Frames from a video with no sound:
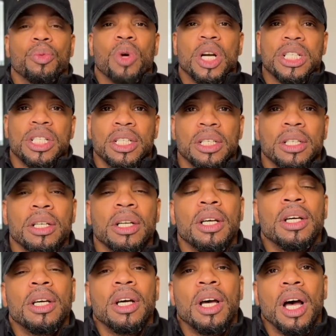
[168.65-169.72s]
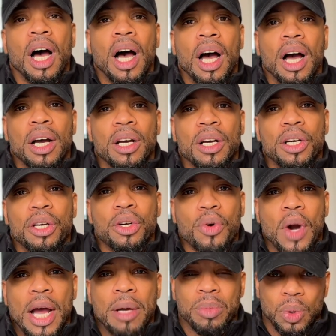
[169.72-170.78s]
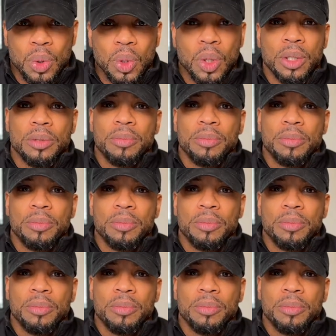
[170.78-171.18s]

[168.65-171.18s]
Russian uh, crime lord,